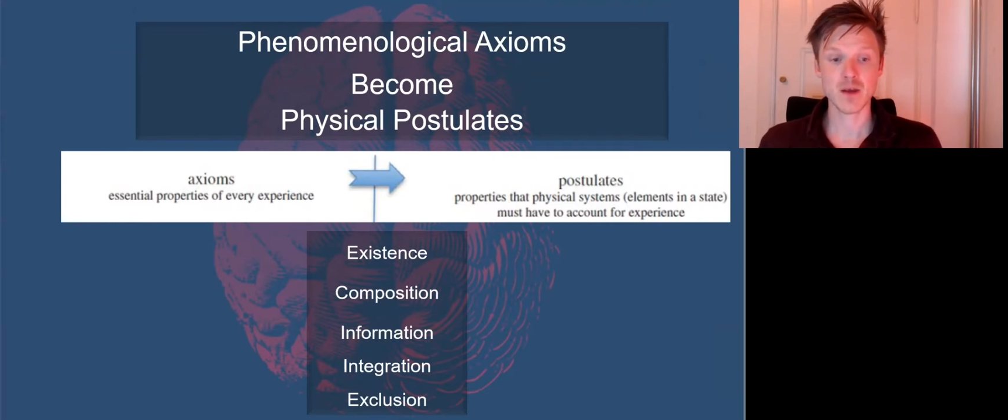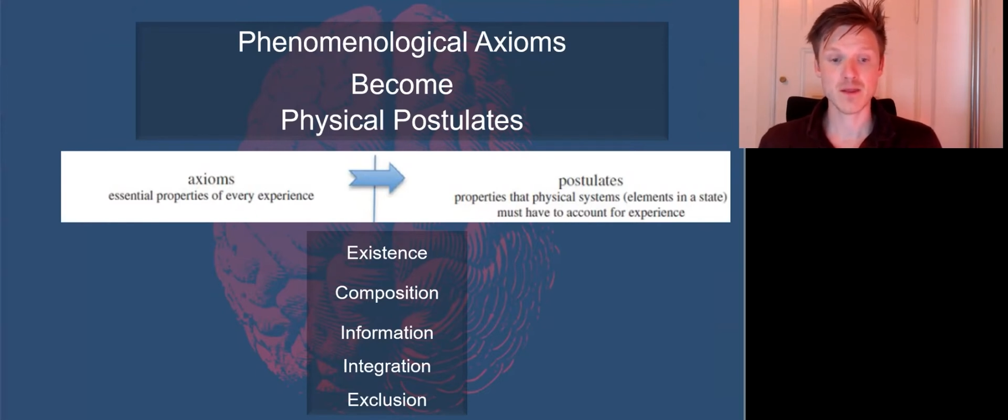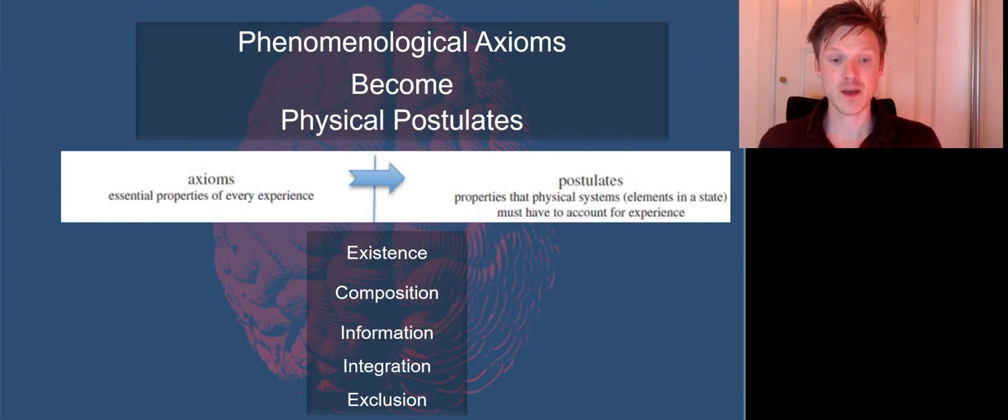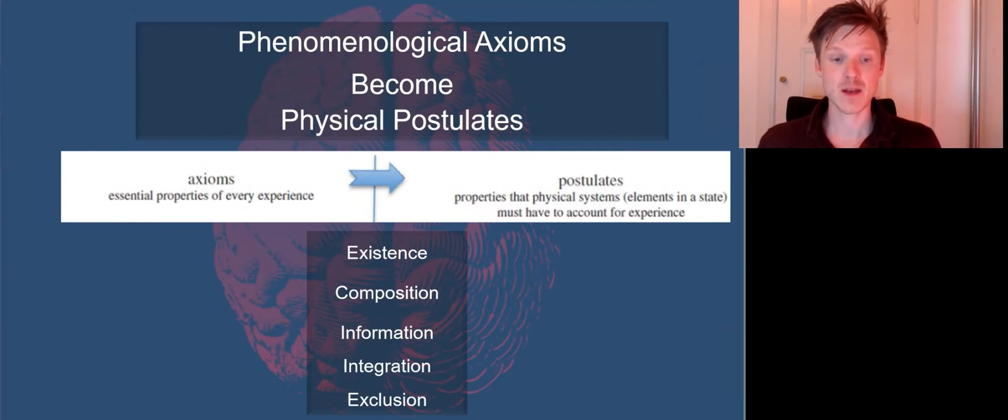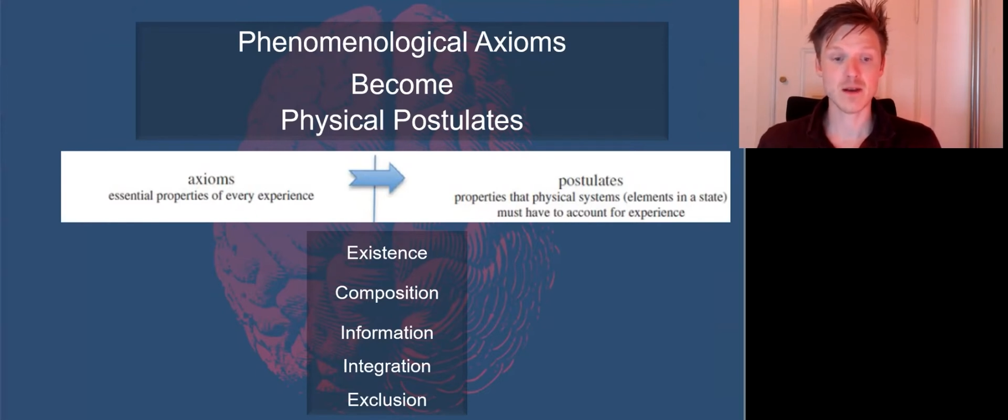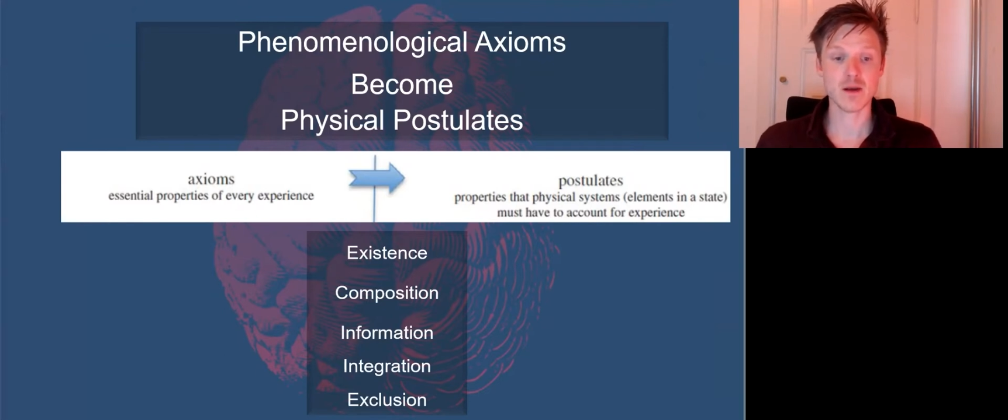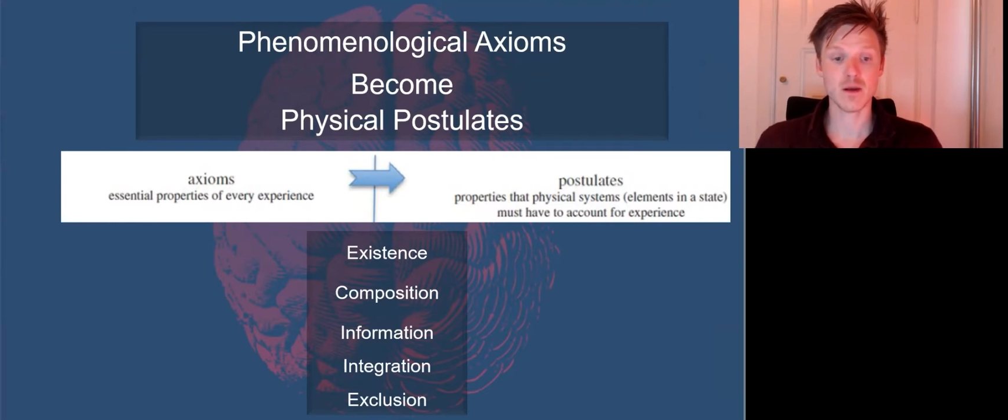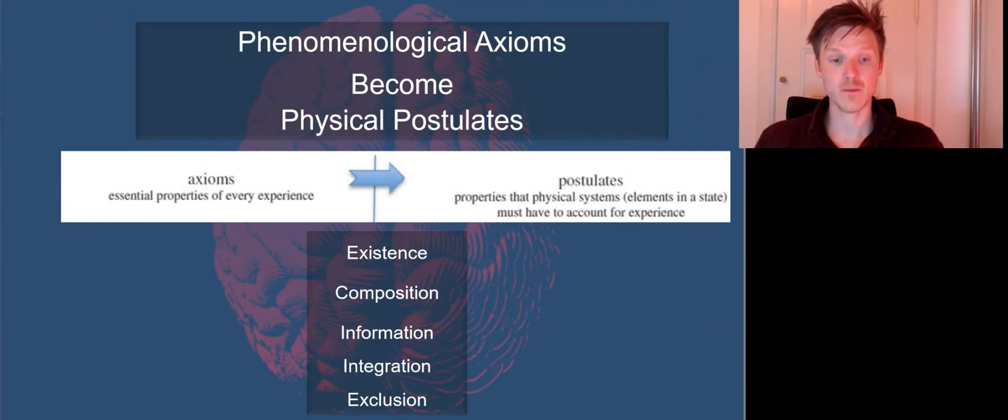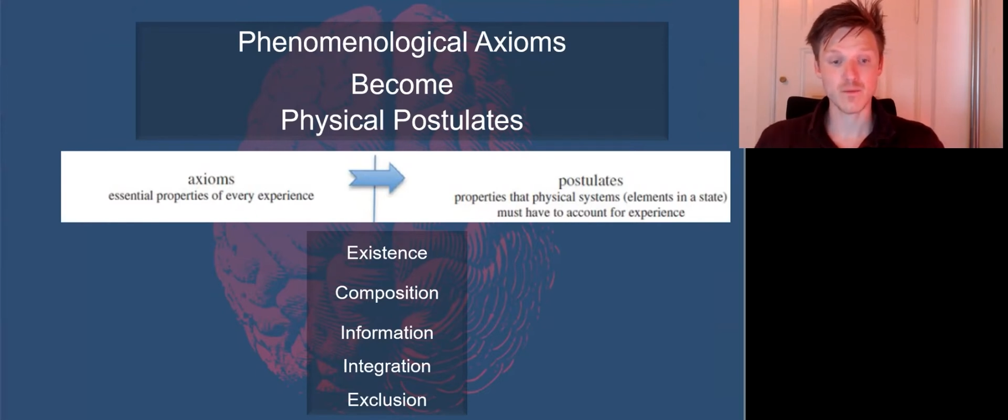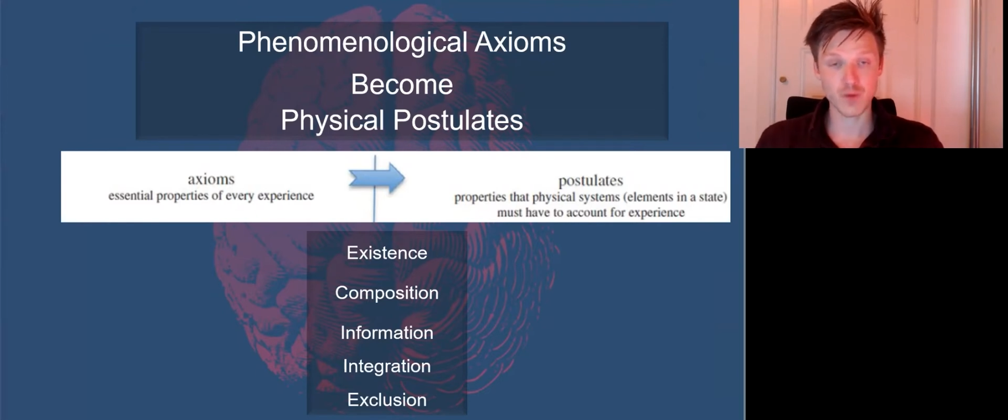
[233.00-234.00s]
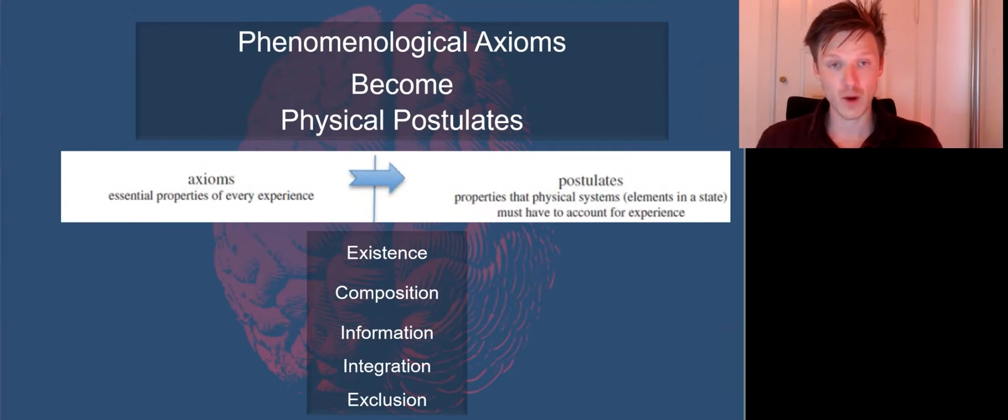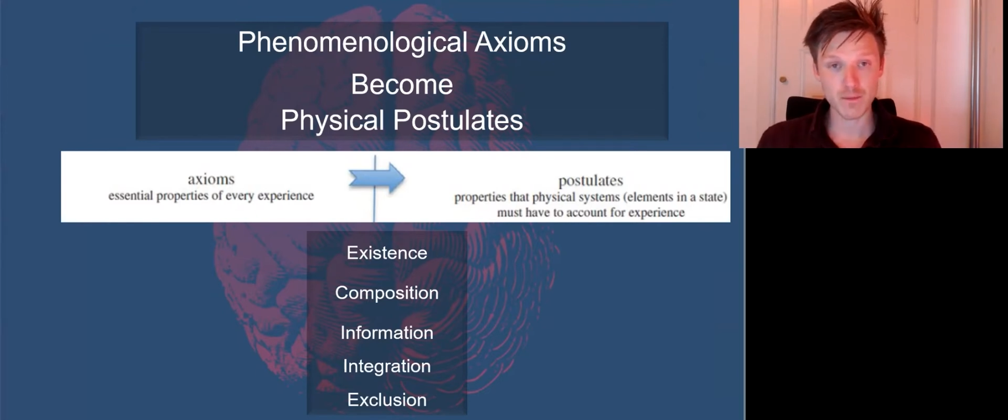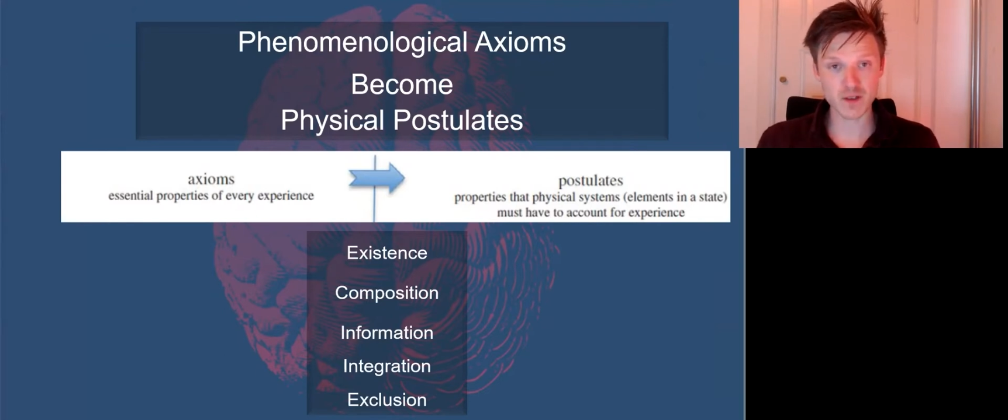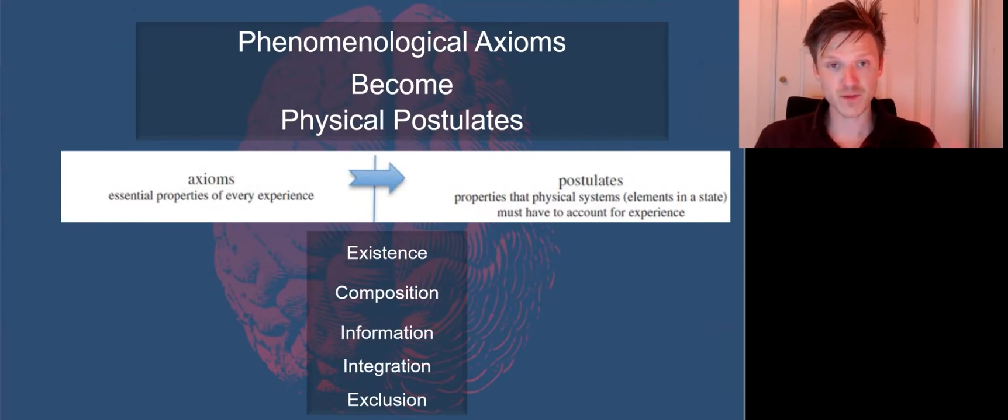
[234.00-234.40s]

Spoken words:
then from these